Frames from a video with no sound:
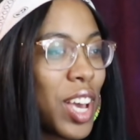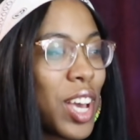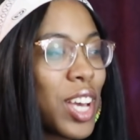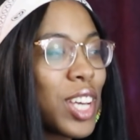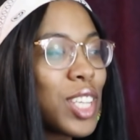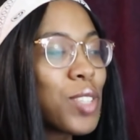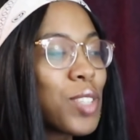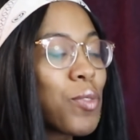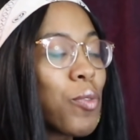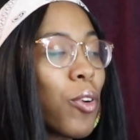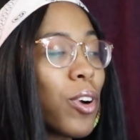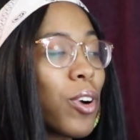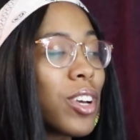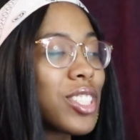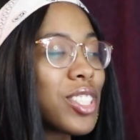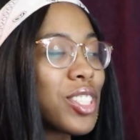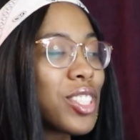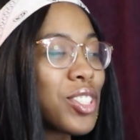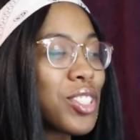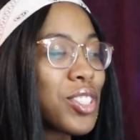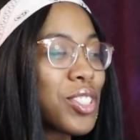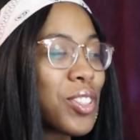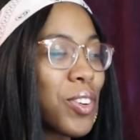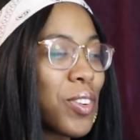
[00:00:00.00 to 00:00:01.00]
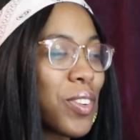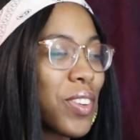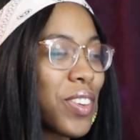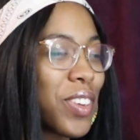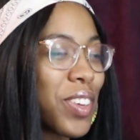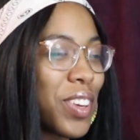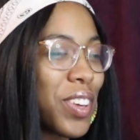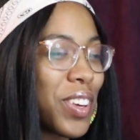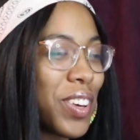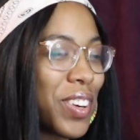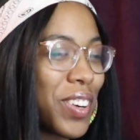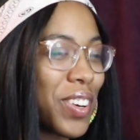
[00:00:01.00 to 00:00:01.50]
His voice is so
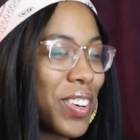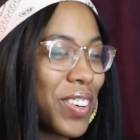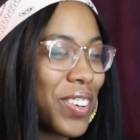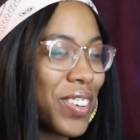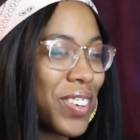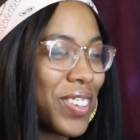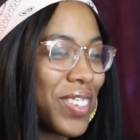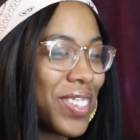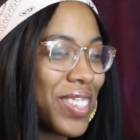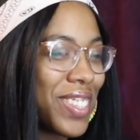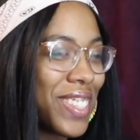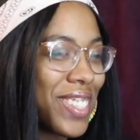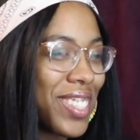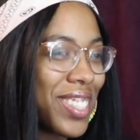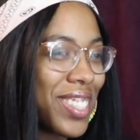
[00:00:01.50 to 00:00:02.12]
cute.